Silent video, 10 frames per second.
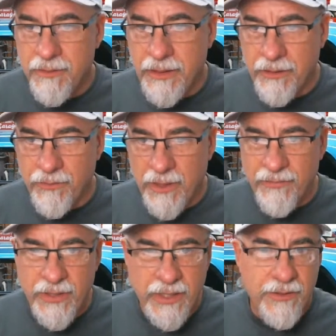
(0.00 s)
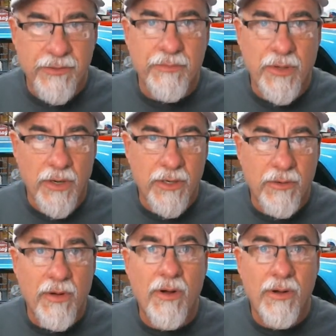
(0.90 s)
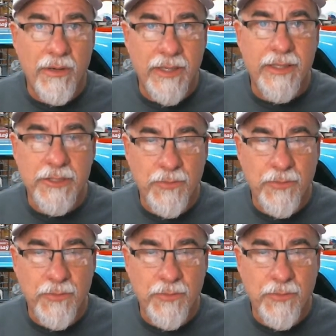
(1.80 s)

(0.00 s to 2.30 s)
whatever they can throw Bronco on